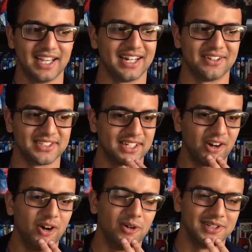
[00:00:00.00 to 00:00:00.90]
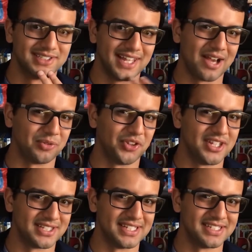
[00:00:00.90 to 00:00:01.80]
And I was like, oh, is that what
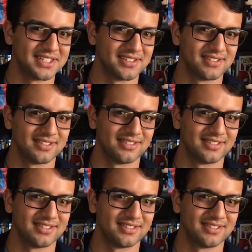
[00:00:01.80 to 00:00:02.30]
this is?